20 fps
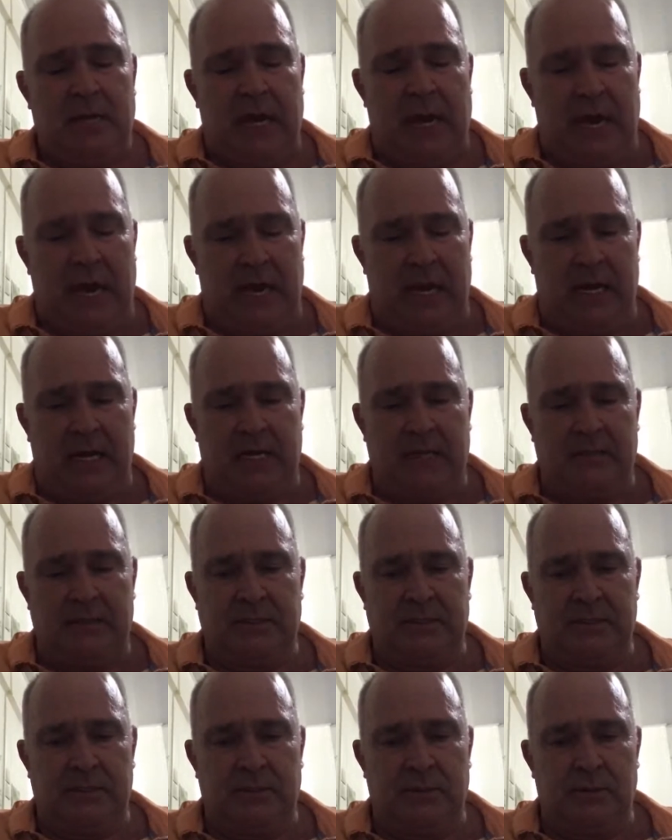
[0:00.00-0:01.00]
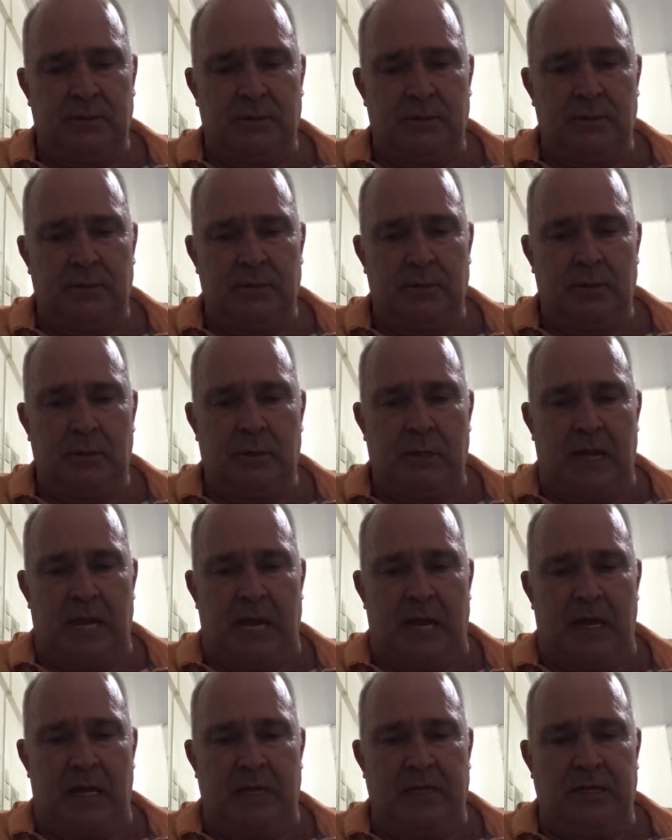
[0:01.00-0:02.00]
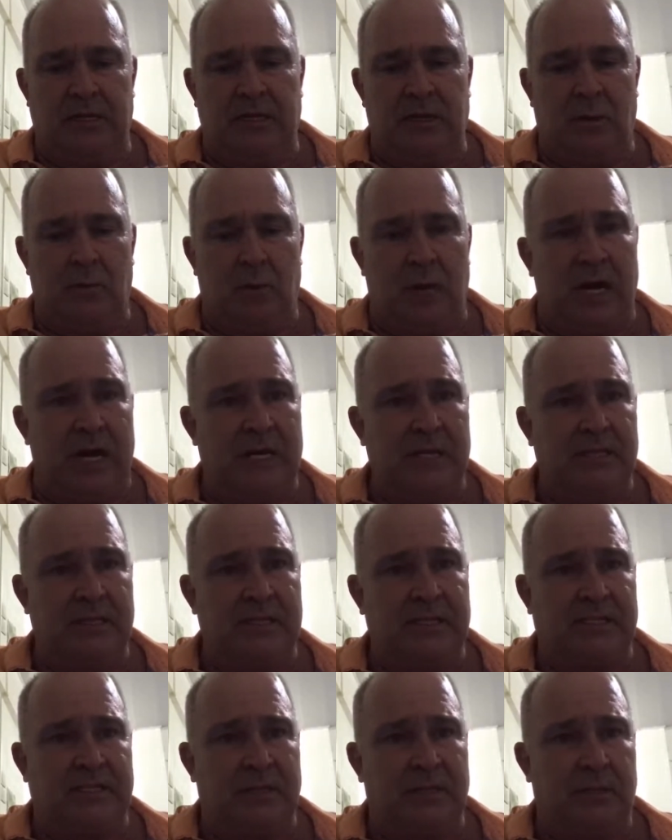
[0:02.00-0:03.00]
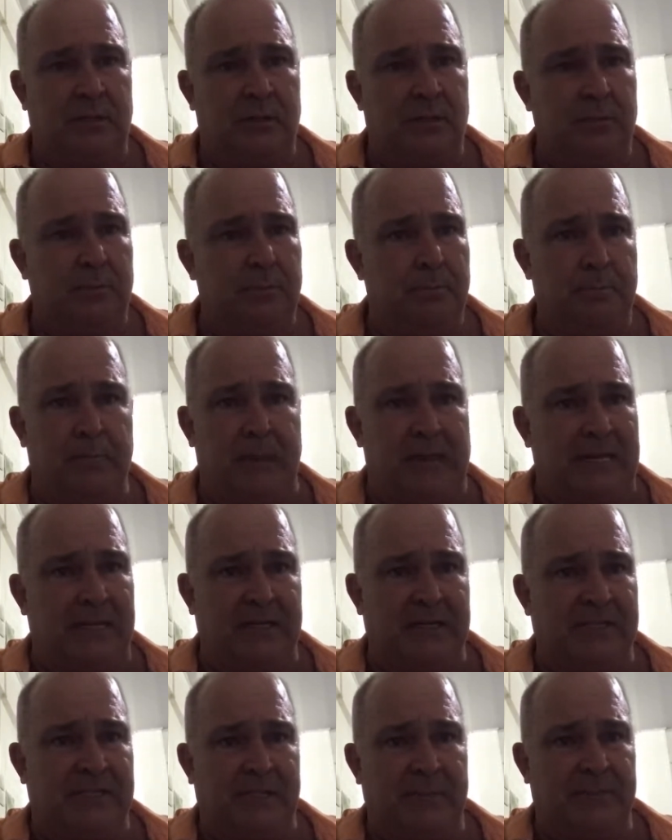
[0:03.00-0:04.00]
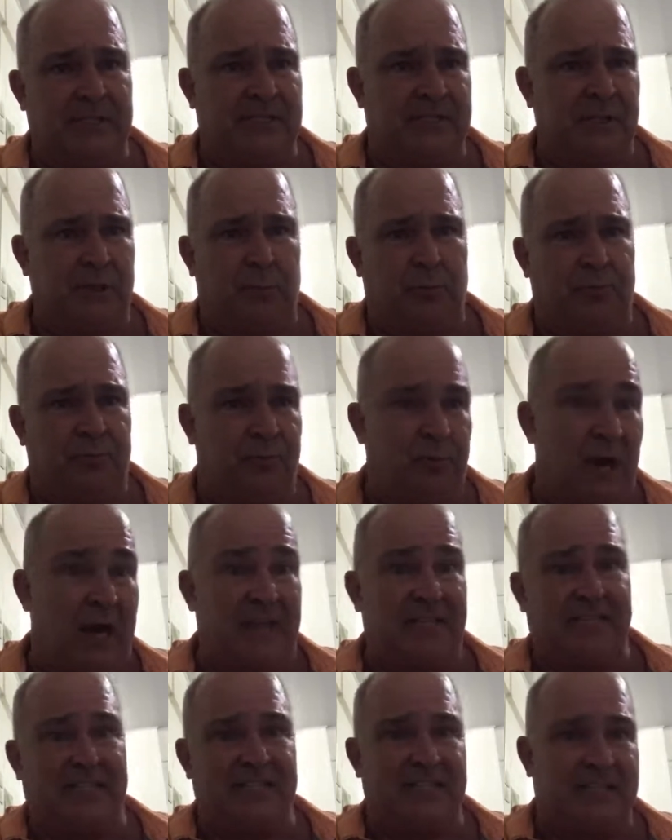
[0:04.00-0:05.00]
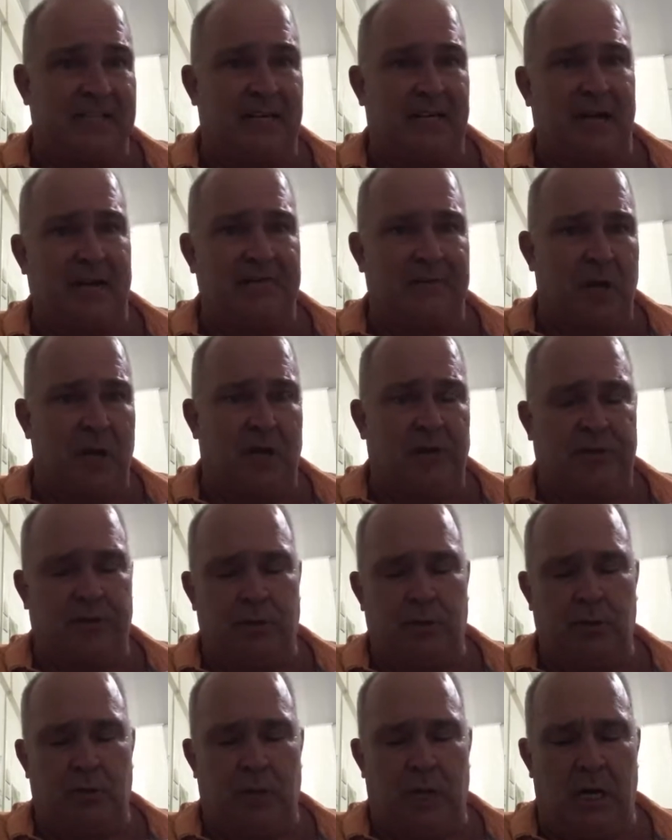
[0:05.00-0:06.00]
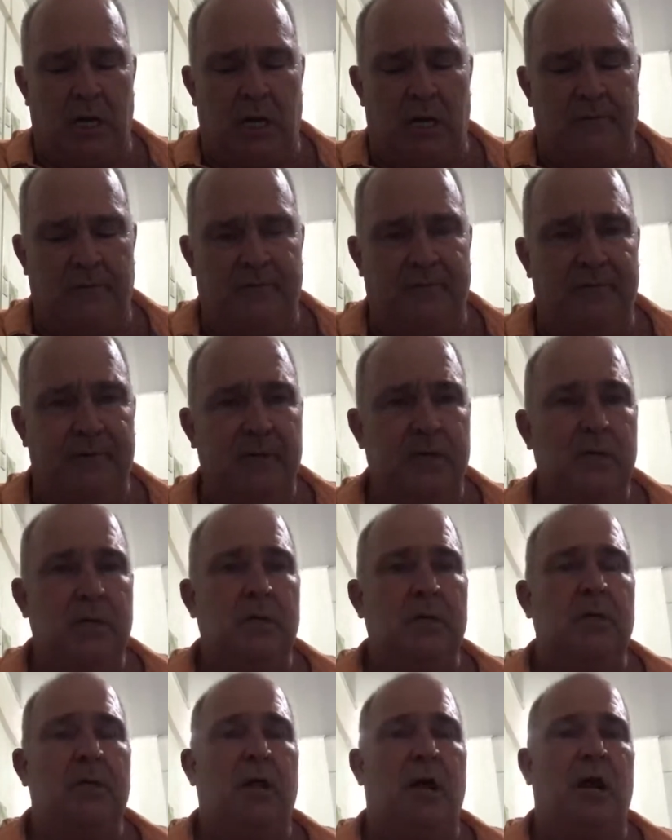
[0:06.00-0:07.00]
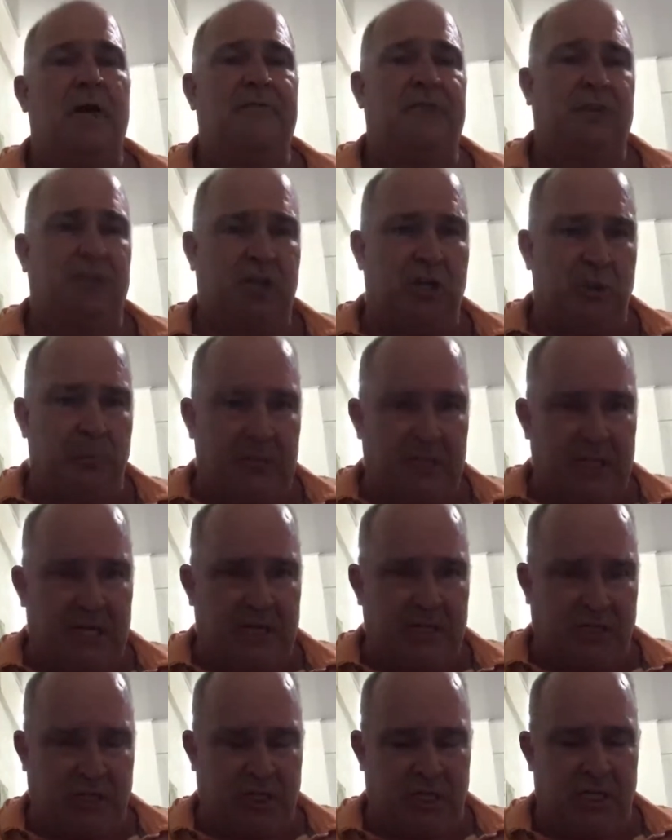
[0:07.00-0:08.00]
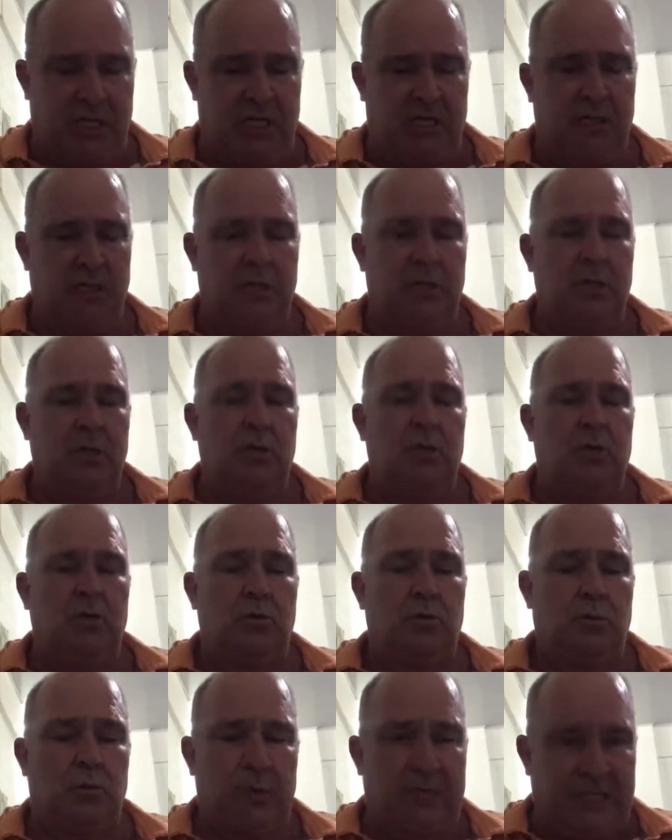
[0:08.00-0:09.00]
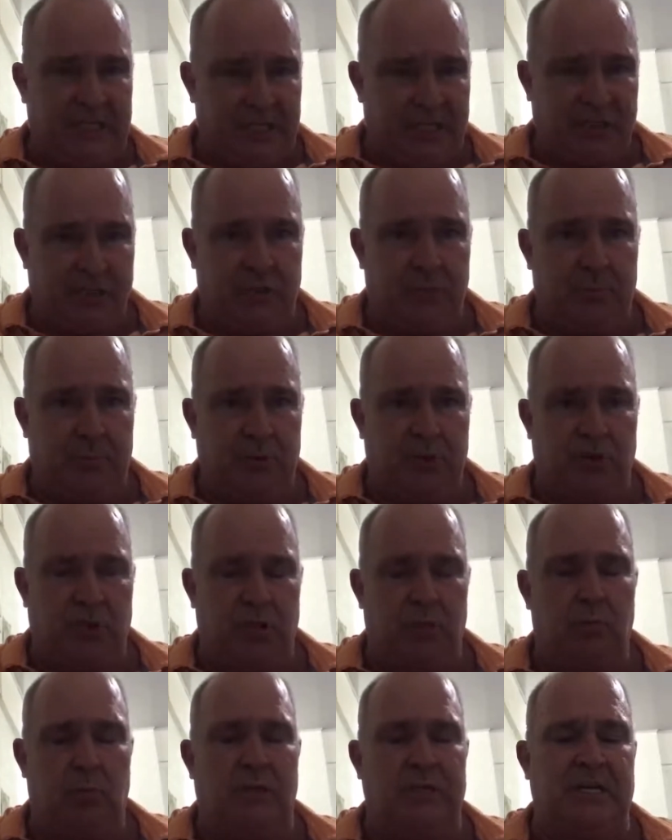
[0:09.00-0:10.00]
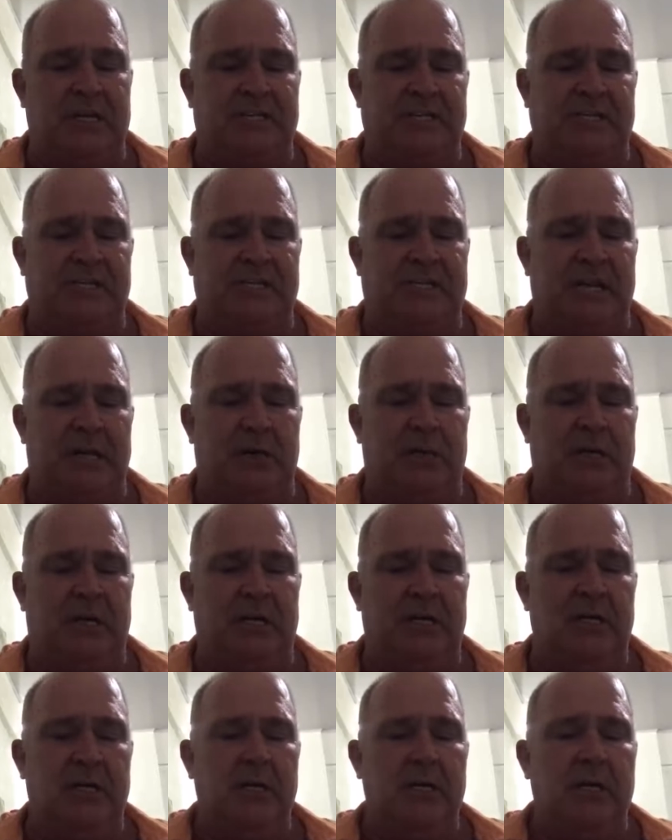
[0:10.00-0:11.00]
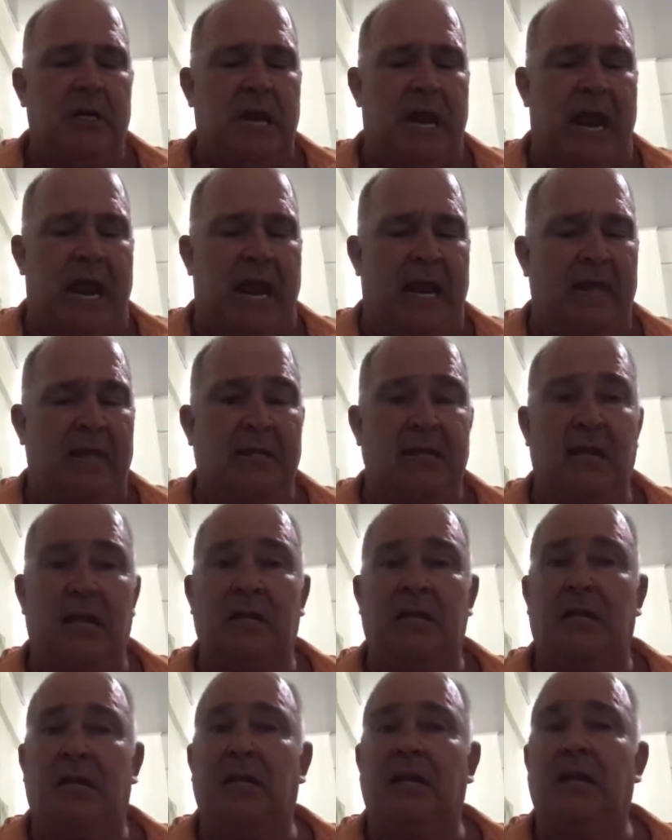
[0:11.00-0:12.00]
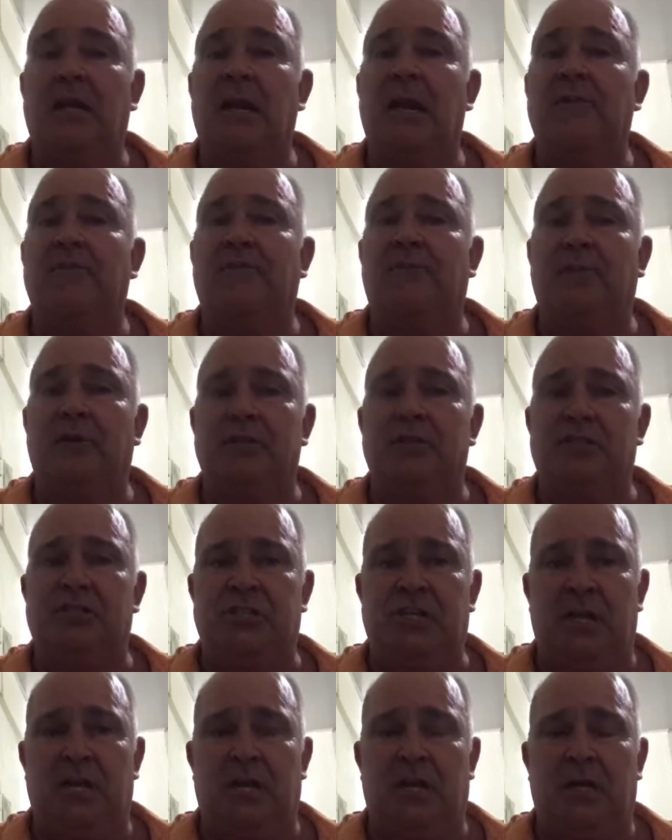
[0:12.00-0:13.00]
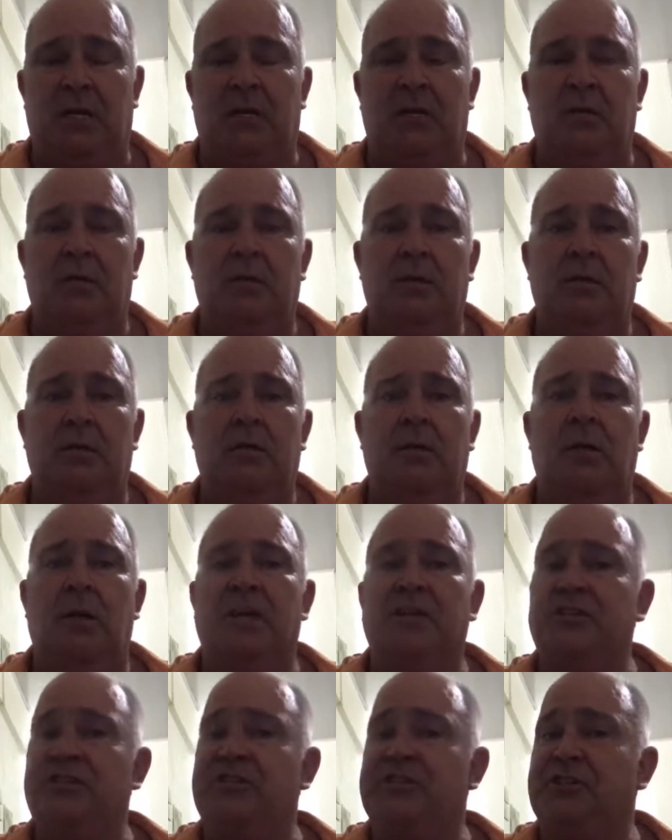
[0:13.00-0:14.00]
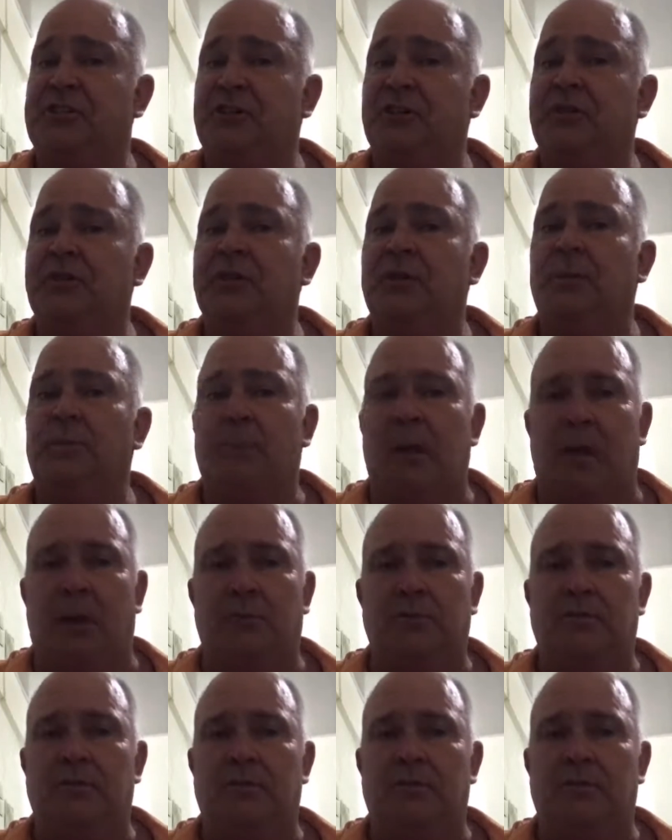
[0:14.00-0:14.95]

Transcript: And you know what? This little mechanism, this little process that I've gone through of accumulation, redistribution when necessary, and leveraging a certain